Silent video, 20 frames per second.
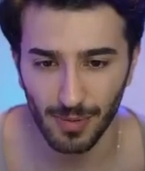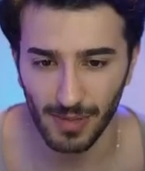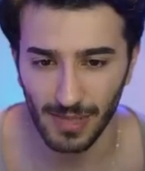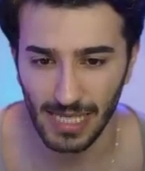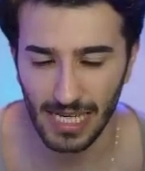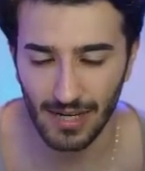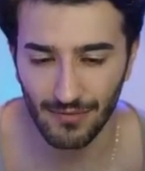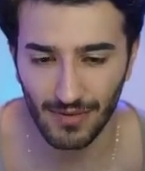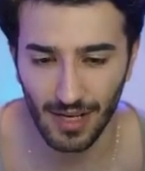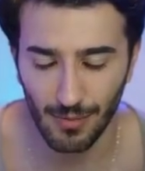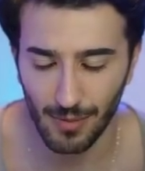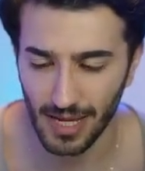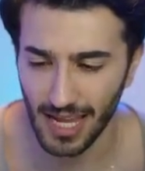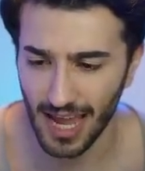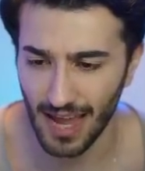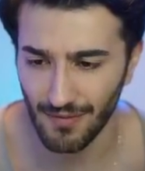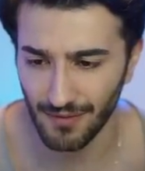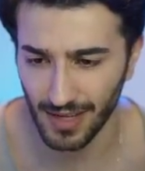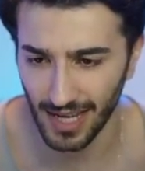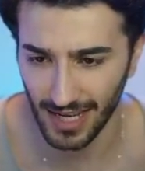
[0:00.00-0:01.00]
believe that we
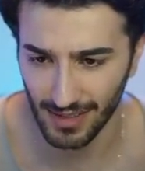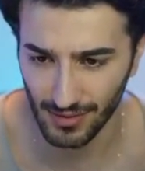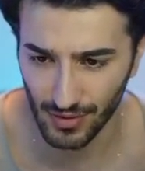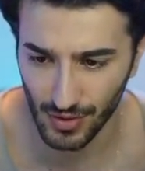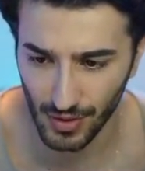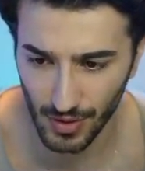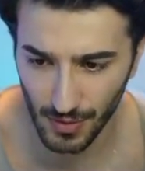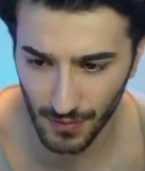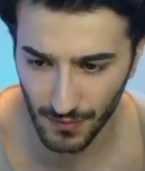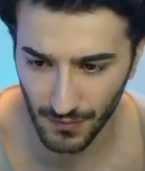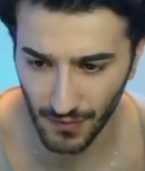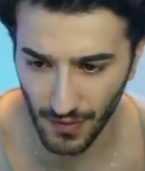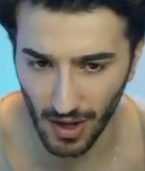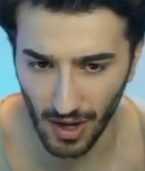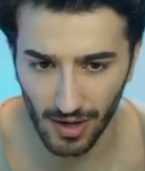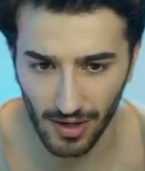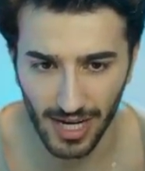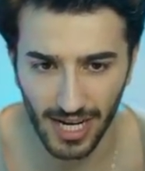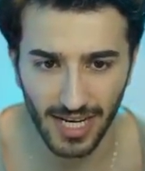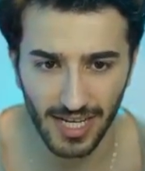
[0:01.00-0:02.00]
have gotten too
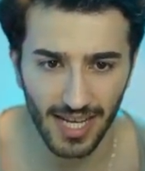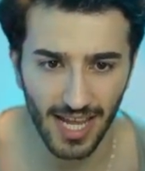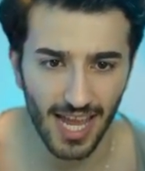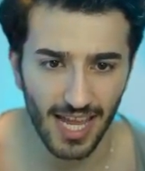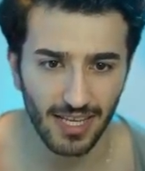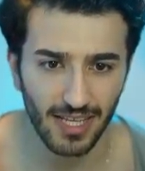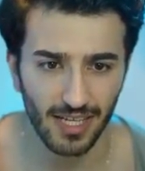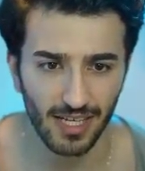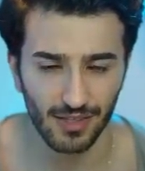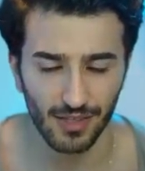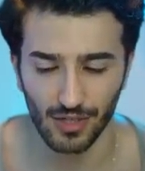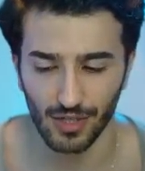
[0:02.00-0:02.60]
far in any other